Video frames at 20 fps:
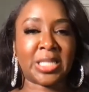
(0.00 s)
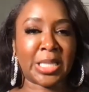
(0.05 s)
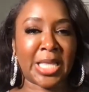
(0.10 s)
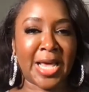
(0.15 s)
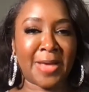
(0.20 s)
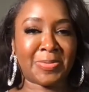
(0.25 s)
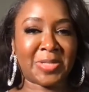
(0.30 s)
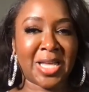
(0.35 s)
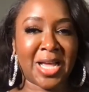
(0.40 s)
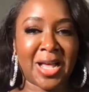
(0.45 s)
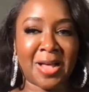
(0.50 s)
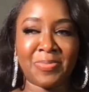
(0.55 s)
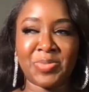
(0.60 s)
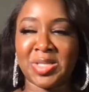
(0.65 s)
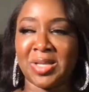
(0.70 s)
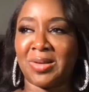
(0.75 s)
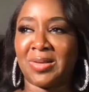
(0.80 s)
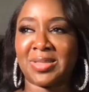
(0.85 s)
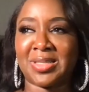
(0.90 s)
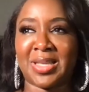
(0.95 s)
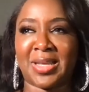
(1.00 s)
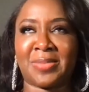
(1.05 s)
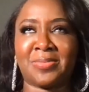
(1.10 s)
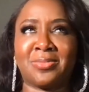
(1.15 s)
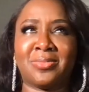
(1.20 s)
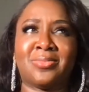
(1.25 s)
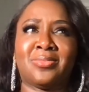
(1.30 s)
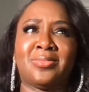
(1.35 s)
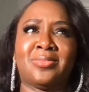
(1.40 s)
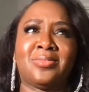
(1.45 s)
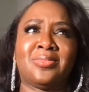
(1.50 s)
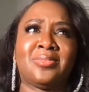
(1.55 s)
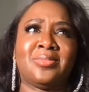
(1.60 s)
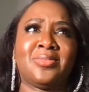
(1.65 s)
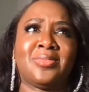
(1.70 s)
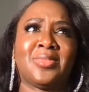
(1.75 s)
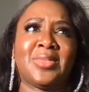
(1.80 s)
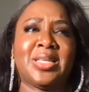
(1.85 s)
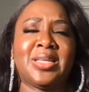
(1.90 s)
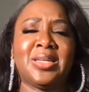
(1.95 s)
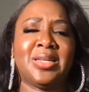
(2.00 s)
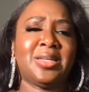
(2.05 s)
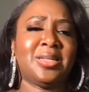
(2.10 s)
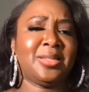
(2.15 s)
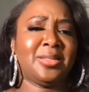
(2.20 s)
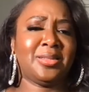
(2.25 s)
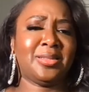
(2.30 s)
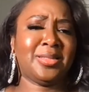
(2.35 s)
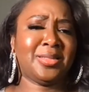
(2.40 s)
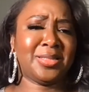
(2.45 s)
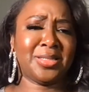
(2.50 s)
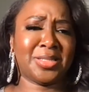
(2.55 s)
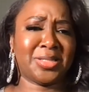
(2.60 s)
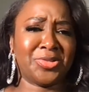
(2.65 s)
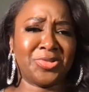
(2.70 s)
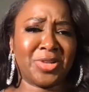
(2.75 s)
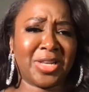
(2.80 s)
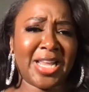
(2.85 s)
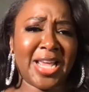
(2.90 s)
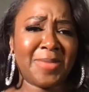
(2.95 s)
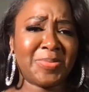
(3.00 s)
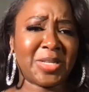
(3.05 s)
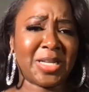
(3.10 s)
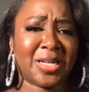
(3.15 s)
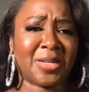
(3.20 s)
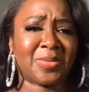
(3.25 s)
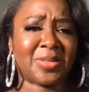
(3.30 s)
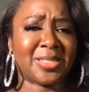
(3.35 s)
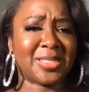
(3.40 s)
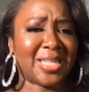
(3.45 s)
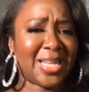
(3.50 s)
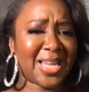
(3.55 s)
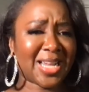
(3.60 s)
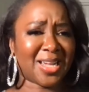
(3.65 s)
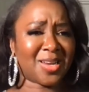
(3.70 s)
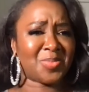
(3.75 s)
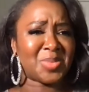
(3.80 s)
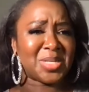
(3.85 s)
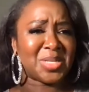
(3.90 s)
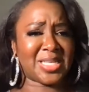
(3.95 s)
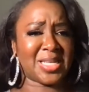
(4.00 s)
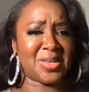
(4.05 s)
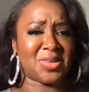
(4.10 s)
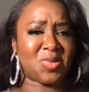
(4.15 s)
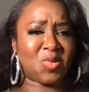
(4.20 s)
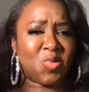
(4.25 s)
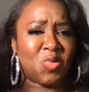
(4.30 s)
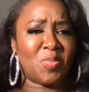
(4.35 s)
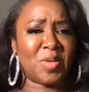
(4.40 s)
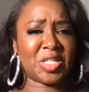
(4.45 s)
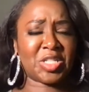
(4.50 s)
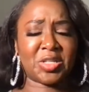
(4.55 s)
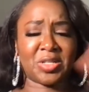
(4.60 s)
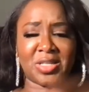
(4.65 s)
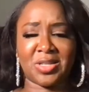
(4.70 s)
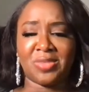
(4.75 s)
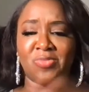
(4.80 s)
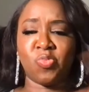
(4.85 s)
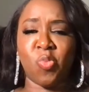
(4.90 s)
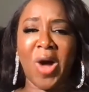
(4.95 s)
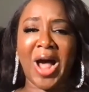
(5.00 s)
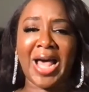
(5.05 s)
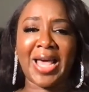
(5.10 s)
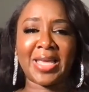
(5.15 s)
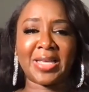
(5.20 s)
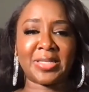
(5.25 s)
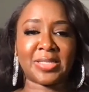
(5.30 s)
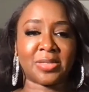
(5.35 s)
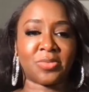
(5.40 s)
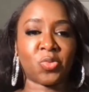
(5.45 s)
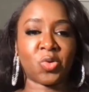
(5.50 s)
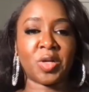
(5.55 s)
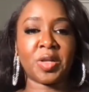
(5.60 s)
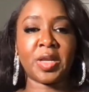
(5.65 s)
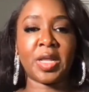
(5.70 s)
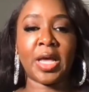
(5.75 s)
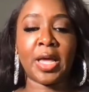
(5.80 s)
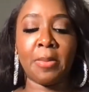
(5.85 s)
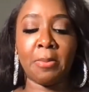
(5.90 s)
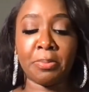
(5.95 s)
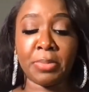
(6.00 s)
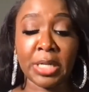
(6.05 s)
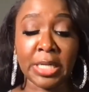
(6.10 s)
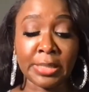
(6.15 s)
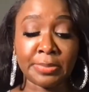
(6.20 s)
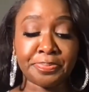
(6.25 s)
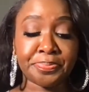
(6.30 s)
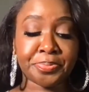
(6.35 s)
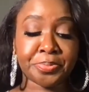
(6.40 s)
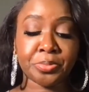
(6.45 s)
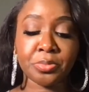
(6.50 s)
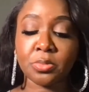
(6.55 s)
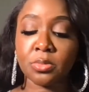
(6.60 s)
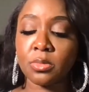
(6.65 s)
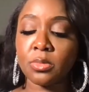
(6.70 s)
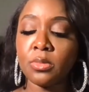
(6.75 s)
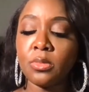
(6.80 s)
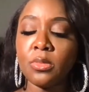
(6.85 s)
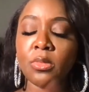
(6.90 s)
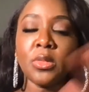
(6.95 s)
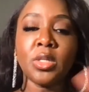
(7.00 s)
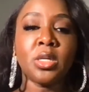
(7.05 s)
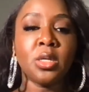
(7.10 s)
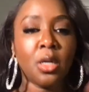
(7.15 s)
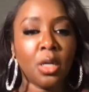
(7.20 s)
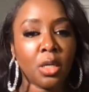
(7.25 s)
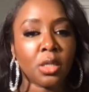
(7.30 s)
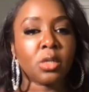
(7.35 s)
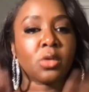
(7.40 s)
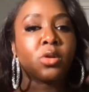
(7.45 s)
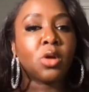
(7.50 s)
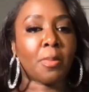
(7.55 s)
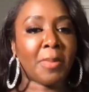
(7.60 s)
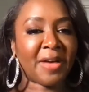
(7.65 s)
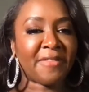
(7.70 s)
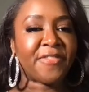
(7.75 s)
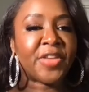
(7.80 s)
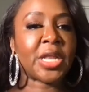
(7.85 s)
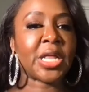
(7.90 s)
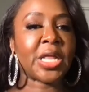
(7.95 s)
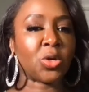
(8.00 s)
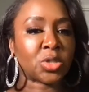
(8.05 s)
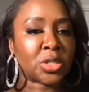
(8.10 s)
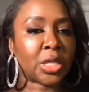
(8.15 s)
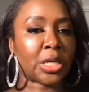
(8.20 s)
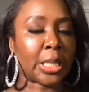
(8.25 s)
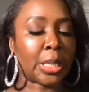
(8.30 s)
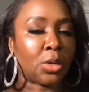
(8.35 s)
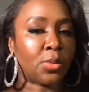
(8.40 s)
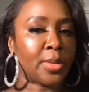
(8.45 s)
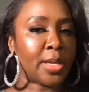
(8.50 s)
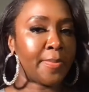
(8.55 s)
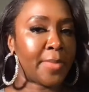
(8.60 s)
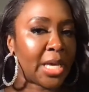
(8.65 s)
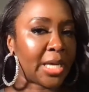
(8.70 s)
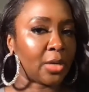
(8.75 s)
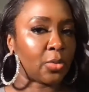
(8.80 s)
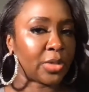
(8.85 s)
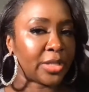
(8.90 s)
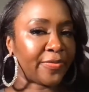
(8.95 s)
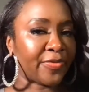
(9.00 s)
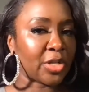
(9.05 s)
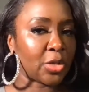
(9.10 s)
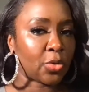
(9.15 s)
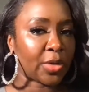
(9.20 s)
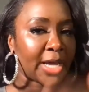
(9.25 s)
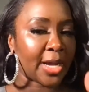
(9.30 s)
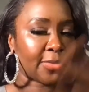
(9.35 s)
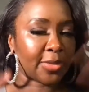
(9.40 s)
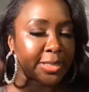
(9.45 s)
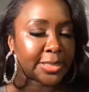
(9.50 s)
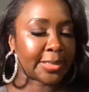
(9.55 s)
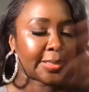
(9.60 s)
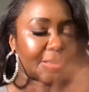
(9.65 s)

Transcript: laptop. So I was like, let's just do the laptop because I ain't gonna be setting a whole bunch of wires and whatnot. But you know, my videos look a little bit better with the video camera.